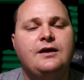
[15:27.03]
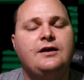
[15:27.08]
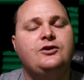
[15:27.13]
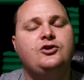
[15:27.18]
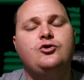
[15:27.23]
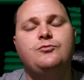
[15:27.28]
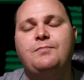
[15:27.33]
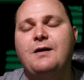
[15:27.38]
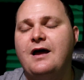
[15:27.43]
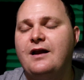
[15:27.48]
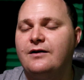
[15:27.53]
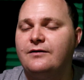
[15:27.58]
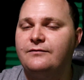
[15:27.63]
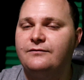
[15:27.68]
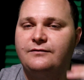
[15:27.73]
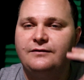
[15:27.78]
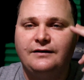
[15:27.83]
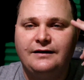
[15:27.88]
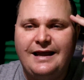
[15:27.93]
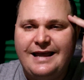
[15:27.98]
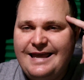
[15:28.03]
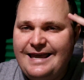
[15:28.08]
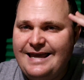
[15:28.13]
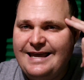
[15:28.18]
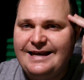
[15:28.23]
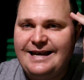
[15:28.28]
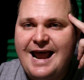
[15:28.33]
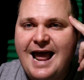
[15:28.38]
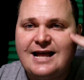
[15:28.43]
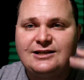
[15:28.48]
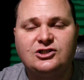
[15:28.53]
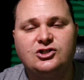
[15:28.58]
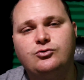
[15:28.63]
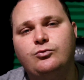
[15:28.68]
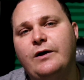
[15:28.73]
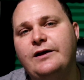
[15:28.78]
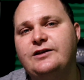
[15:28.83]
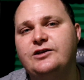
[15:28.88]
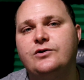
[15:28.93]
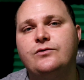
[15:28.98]
you better hit that
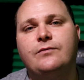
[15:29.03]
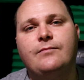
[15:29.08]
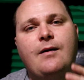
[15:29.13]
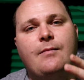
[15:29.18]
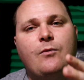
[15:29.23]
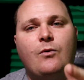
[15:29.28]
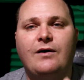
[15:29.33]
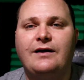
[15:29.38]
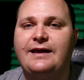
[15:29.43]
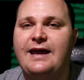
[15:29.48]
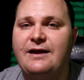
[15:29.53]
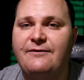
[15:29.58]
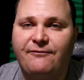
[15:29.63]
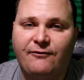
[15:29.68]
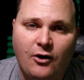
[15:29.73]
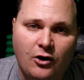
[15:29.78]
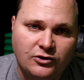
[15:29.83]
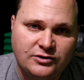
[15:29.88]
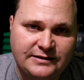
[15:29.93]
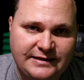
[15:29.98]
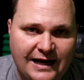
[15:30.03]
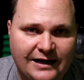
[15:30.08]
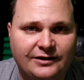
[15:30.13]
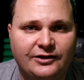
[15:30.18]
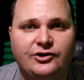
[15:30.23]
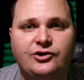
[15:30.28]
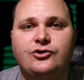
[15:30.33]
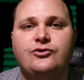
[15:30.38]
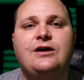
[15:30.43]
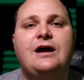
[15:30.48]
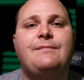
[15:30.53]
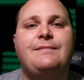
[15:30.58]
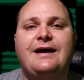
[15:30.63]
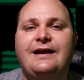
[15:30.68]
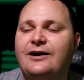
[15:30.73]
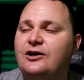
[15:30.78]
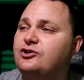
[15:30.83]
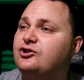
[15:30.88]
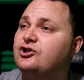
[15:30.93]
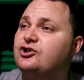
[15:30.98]
switch and remember what Kfrog's telling you, that
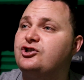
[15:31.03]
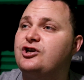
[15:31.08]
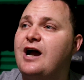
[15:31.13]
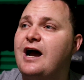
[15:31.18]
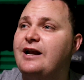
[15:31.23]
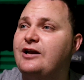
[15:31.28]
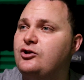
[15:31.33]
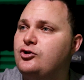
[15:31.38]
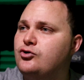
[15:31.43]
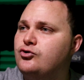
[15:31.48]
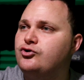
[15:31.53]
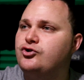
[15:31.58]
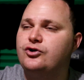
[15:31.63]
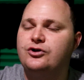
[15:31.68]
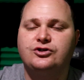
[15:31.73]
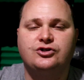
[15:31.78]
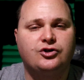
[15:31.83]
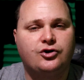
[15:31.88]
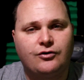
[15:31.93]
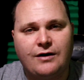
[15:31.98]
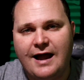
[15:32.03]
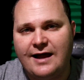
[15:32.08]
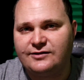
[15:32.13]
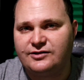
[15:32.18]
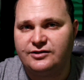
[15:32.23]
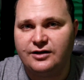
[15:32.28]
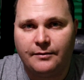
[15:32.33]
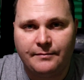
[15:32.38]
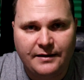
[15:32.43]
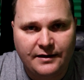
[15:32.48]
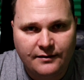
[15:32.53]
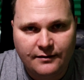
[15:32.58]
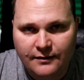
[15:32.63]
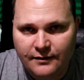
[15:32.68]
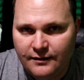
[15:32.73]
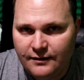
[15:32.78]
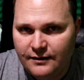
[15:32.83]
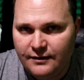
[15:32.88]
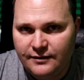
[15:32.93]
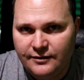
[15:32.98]
man, they're just trying to use you as a crash dummy.
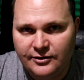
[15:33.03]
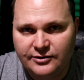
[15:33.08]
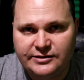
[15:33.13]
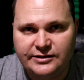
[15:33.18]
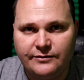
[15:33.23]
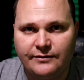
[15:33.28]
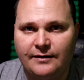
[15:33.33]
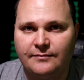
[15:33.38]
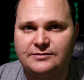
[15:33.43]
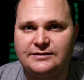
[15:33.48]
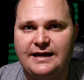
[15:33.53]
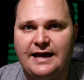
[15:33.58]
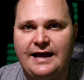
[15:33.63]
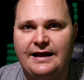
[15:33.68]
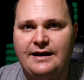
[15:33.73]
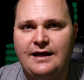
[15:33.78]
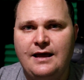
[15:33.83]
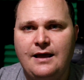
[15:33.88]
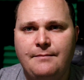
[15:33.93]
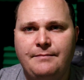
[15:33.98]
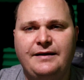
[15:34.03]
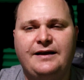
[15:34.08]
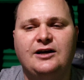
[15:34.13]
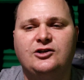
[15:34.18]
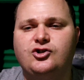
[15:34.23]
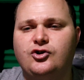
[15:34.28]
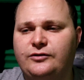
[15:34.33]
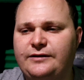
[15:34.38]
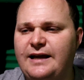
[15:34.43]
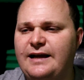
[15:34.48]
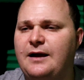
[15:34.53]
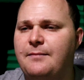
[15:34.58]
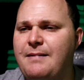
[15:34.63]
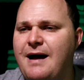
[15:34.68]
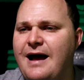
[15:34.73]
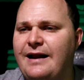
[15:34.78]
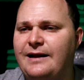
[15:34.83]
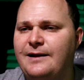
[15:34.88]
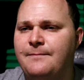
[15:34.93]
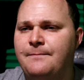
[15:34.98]
You see what I'm saying? Because you think
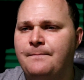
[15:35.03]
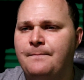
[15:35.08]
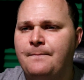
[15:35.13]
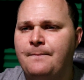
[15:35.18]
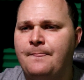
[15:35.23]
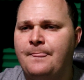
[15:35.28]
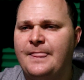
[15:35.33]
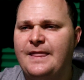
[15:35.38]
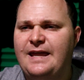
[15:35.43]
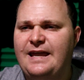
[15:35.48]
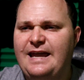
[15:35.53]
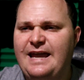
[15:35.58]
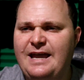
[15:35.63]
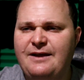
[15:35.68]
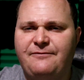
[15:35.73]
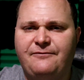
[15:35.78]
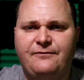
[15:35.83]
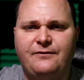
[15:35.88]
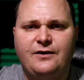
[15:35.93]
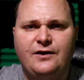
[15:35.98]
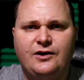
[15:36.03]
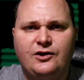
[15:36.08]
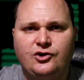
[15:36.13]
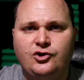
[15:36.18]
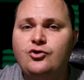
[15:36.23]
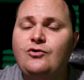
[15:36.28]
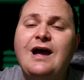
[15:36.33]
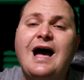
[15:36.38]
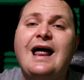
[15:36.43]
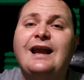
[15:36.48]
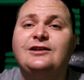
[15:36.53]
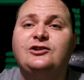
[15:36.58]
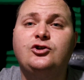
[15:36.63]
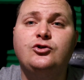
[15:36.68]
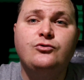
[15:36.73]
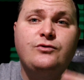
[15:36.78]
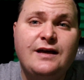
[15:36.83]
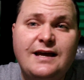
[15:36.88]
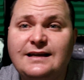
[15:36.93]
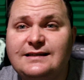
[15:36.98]
about it. If you got to
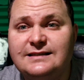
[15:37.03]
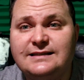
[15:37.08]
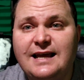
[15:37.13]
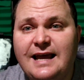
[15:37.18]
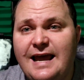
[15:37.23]
do this